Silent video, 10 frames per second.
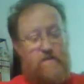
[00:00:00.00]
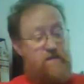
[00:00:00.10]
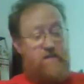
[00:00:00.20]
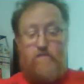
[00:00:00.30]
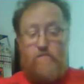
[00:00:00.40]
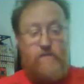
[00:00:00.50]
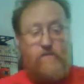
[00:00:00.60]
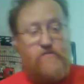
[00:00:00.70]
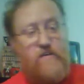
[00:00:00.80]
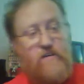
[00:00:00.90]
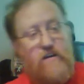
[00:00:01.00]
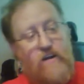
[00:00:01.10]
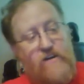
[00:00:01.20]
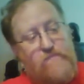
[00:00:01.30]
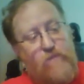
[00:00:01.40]
I love the Beatles.
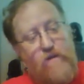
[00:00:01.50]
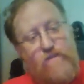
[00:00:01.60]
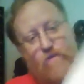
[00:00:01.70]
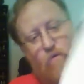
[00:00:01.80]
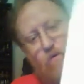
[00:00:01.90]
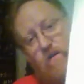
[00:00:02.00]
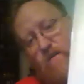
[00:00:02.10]
Here's part 4.